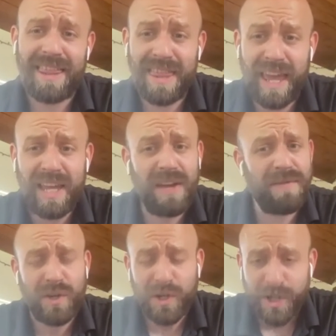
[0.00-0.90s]
Thank you
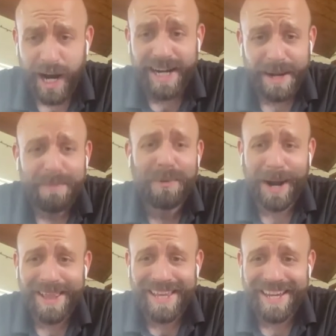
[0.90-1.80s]
for shining
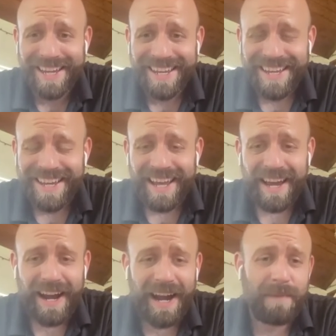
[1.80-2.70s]
brightly.
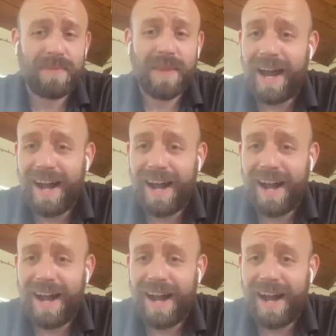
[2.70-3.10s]
I